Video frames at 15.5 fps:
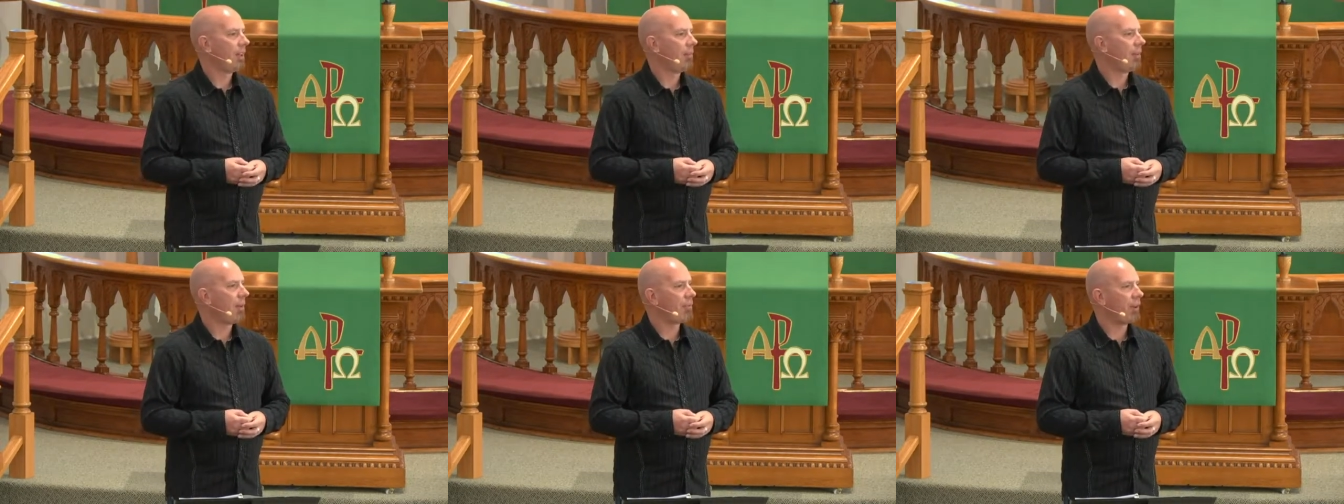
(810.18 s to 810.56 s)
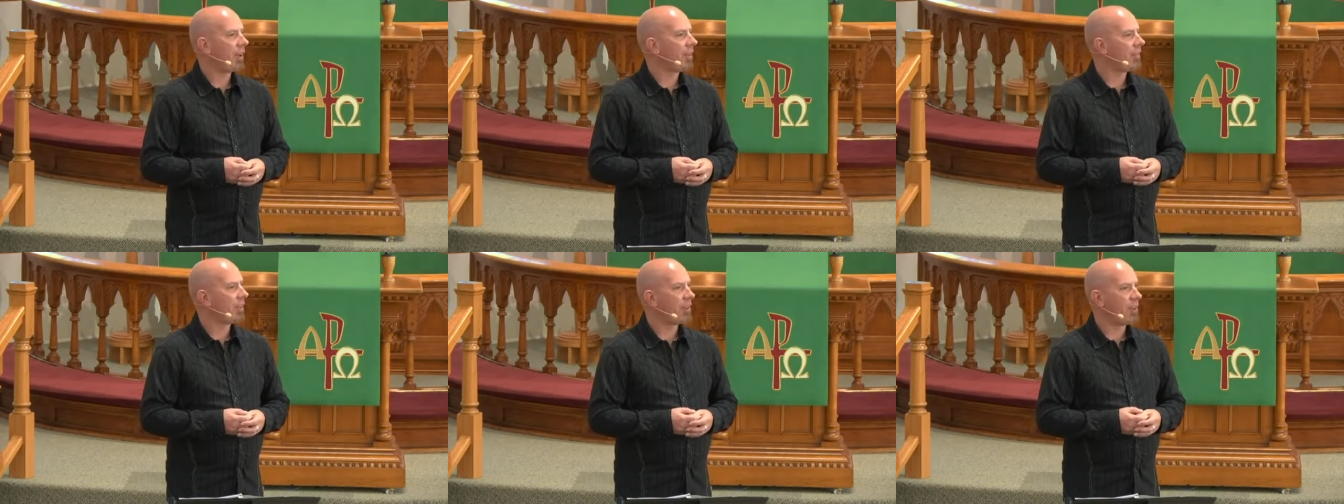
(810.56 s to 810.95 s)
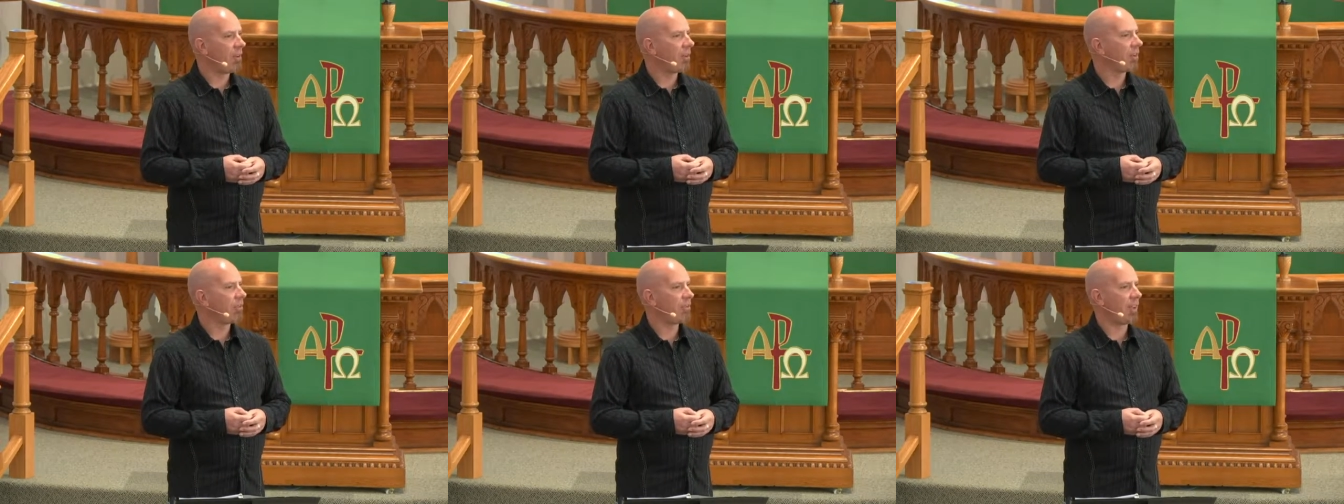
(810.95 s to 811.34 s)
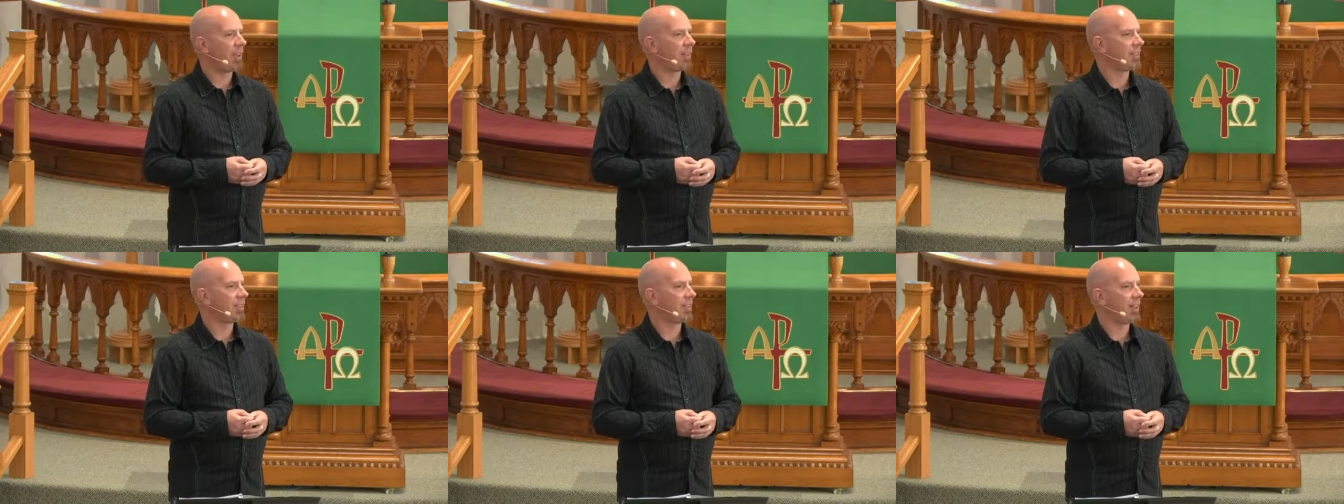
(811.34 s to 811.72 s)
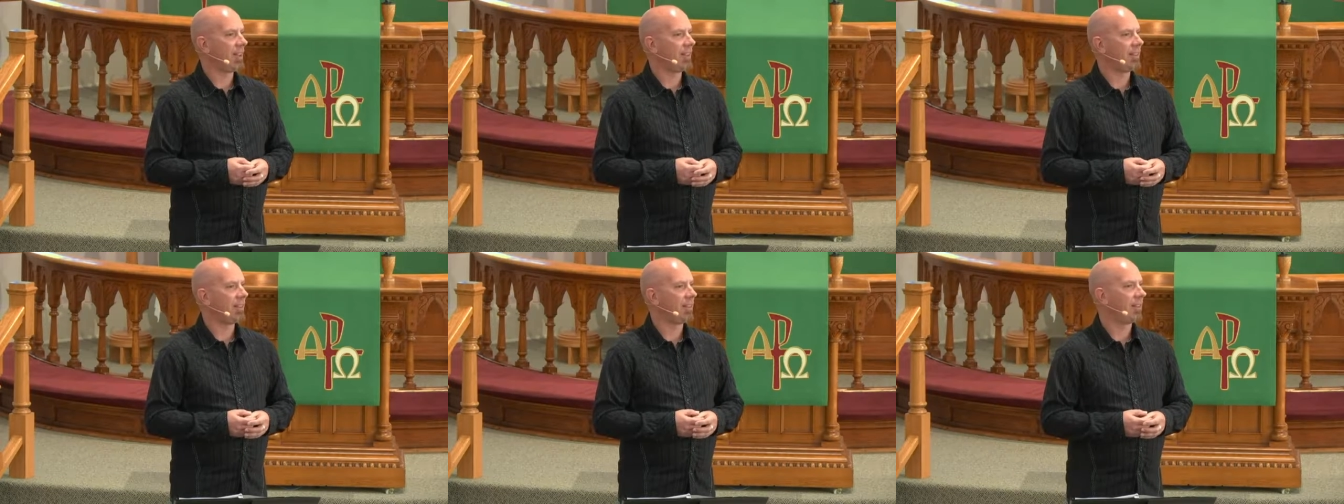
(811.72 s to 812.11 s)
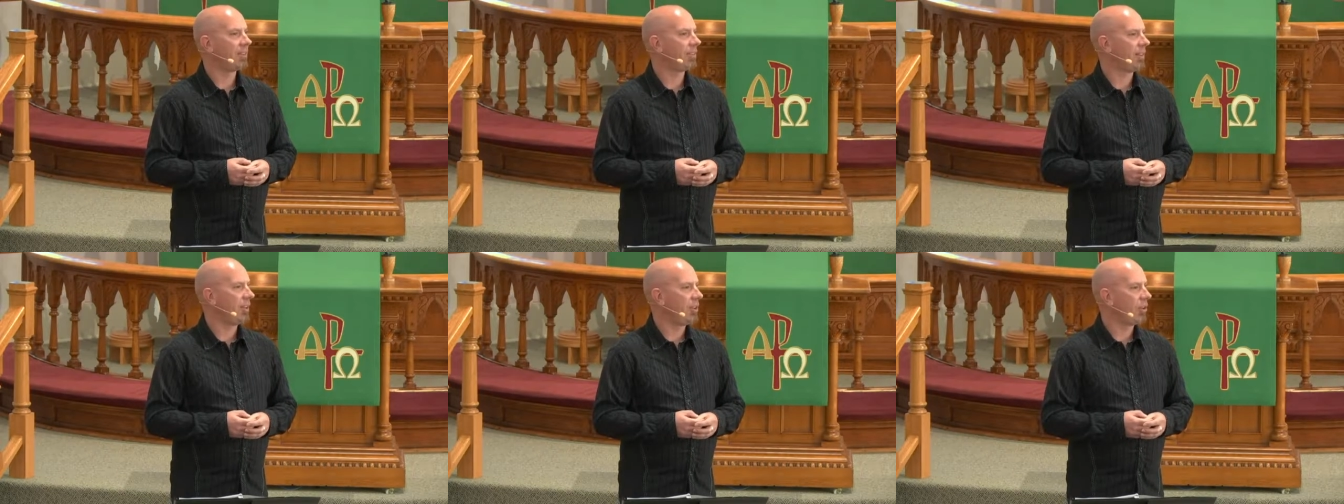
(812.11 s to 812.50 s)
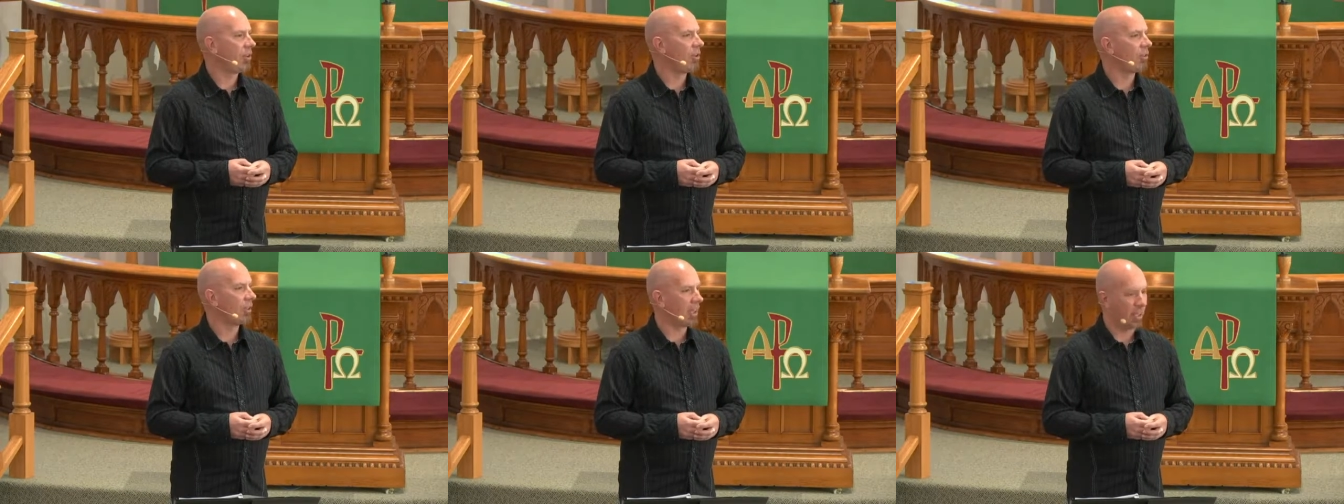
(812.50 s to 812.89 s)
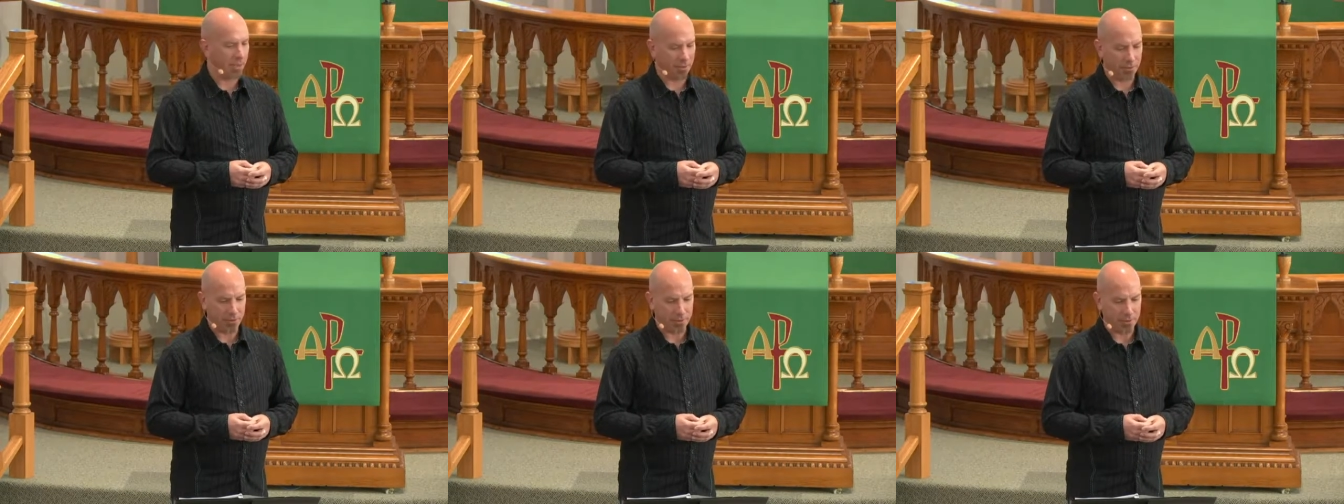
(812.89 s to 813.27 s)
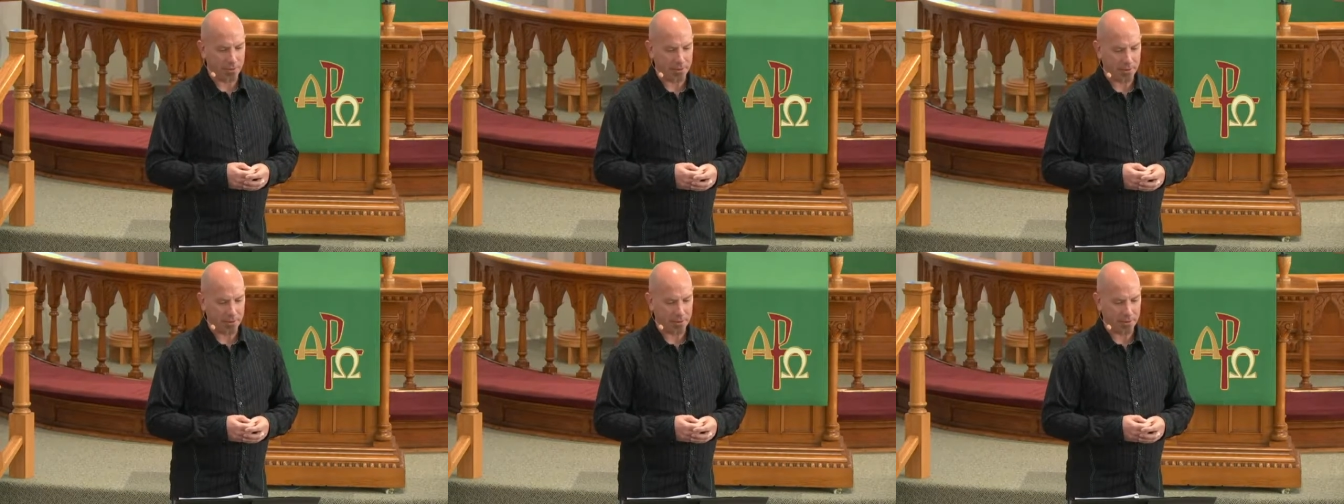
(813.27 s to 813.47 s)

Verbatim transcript: My friends, have you ever felt like this in your own life?